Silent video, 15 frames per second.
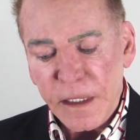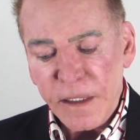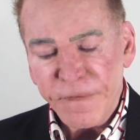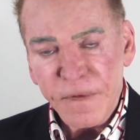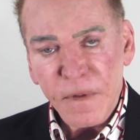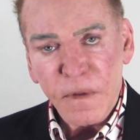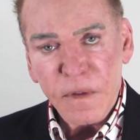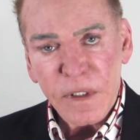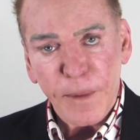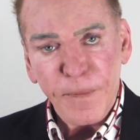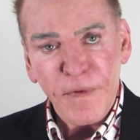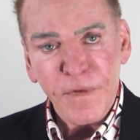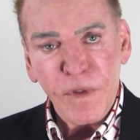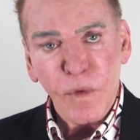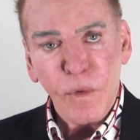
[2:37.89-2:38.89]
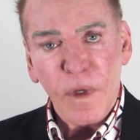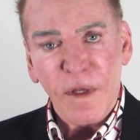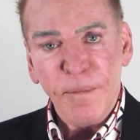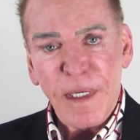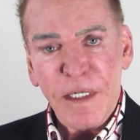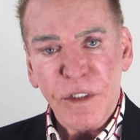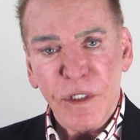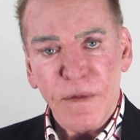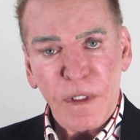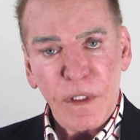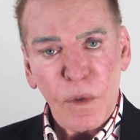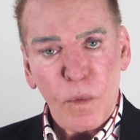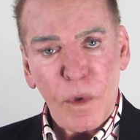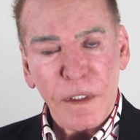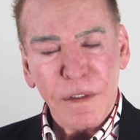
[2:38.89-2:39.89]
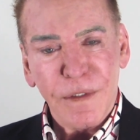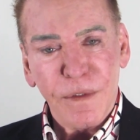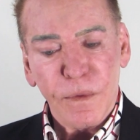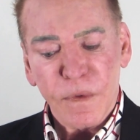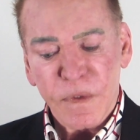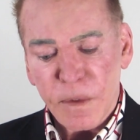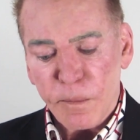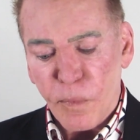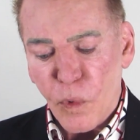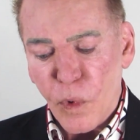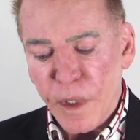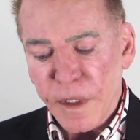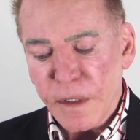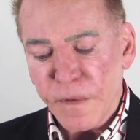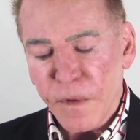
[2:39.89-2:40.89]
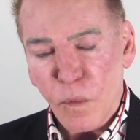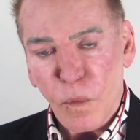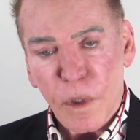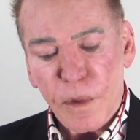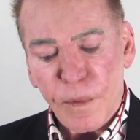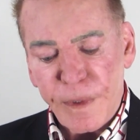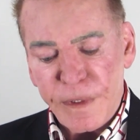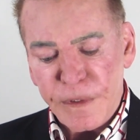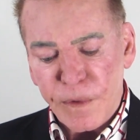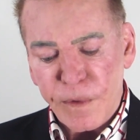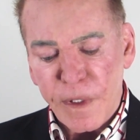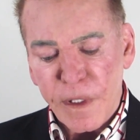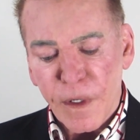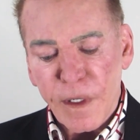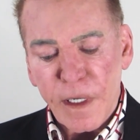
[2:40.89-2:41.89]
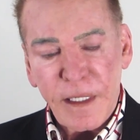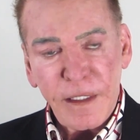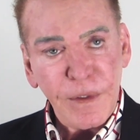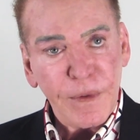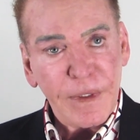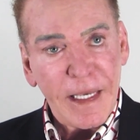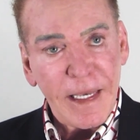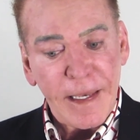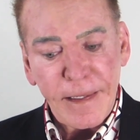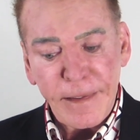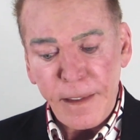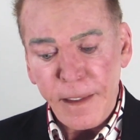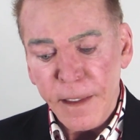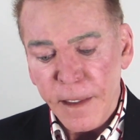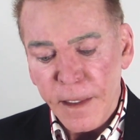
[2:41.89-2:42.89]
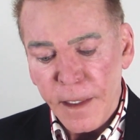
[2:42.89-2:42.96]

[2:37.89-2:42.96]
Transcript: if some of you have mentioned that you want to support the work we do here, and you can,